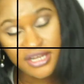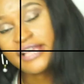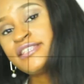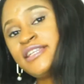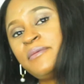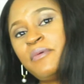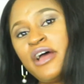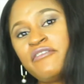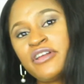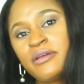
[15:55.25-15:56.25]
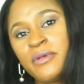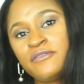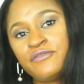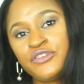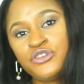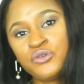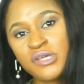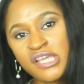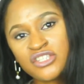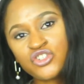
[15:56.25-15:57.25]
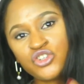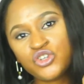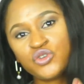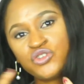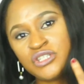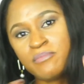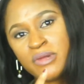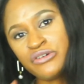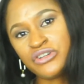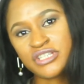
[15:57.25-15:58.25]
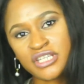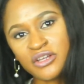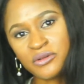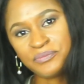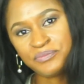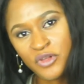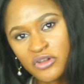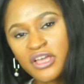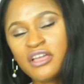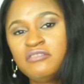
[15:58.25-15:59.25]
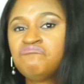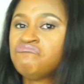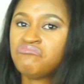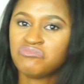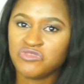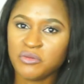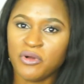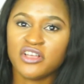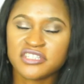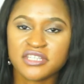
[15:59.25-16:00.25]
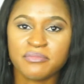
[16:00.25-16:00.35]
next tip I recommend for you is to use the mirror skill. Okay, your boss is a